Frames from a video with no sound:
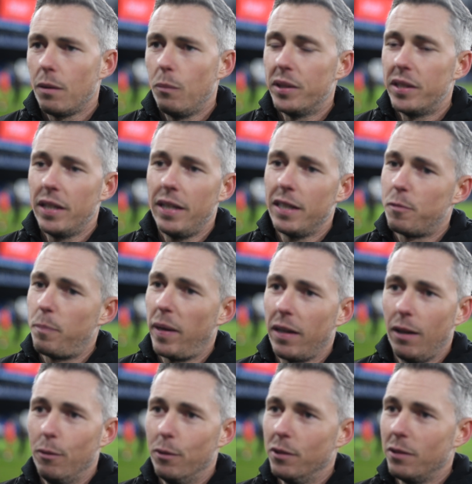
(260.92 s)
We didn't expect
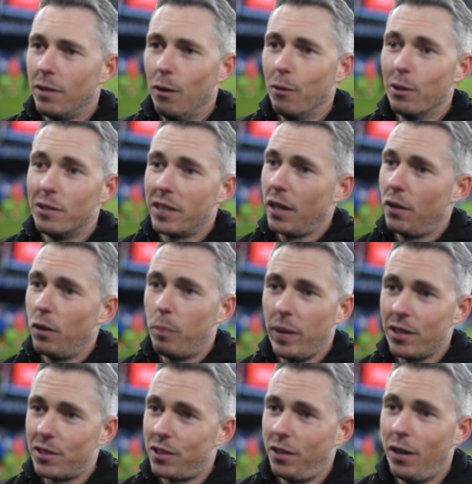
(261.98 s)
Logan to get on the
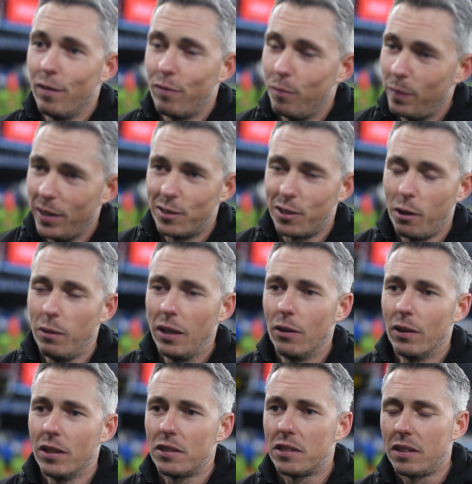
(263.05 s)
pitch tonight, if I'm being totally
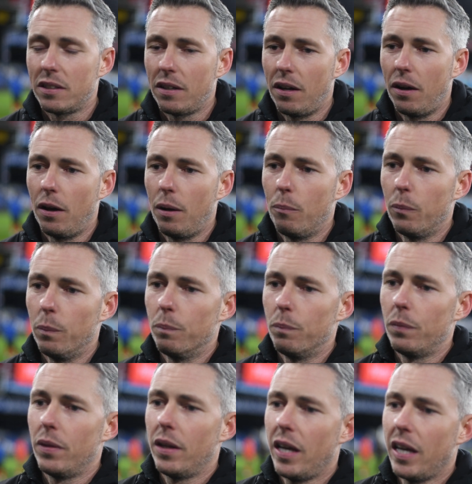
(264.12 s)
honest.
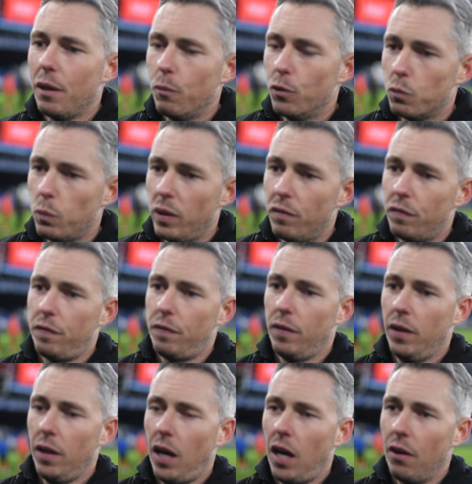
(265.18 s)
He was with
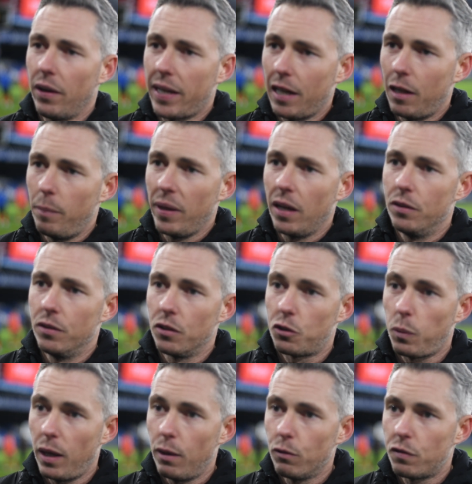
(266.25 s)
our academy at under
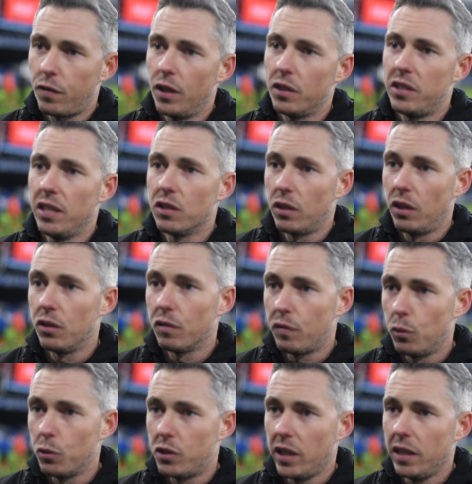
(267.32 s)
12s, 13s and under
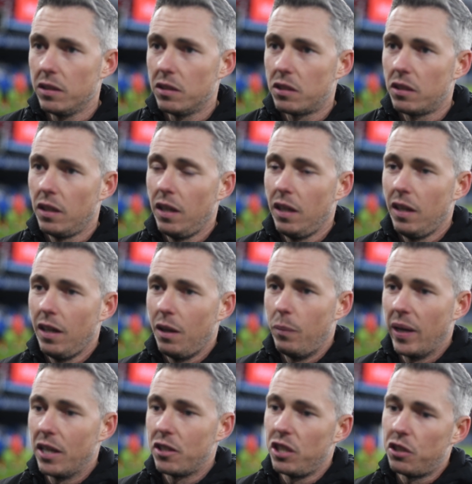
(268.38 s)
14s.
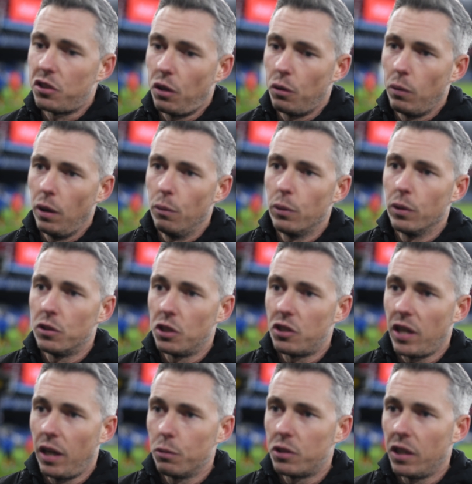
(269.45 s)
We actually sold Logan to
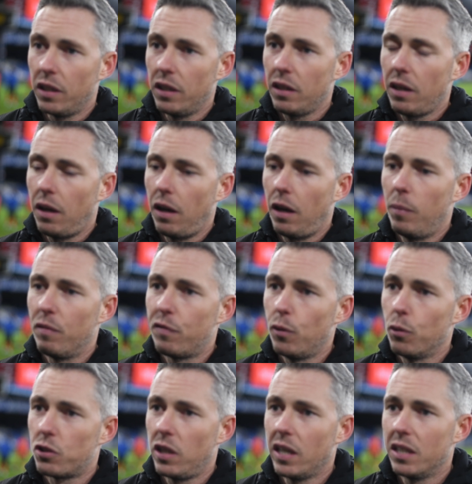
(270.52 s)
Chelsea.
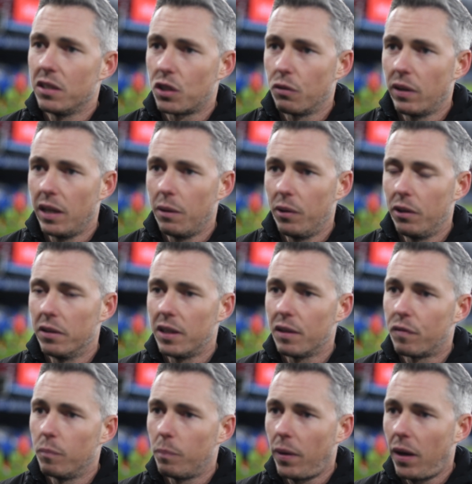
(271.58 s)
Unfortunately, his career went on a
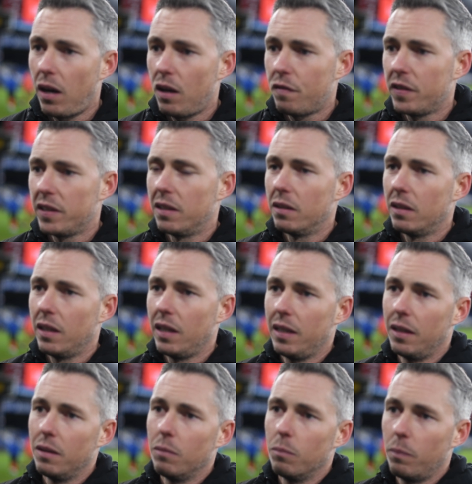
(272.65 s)
different path. He
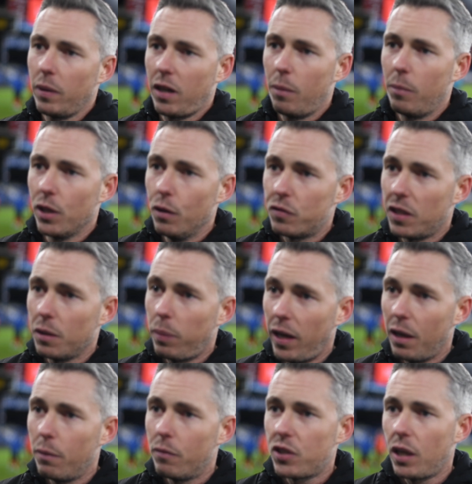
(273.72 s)
didn't become a youth team
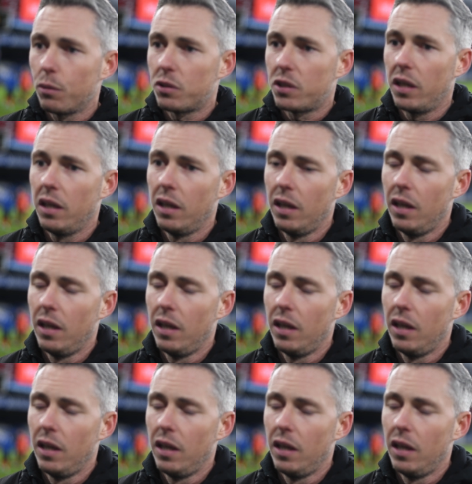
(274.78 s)
player with Chelsea.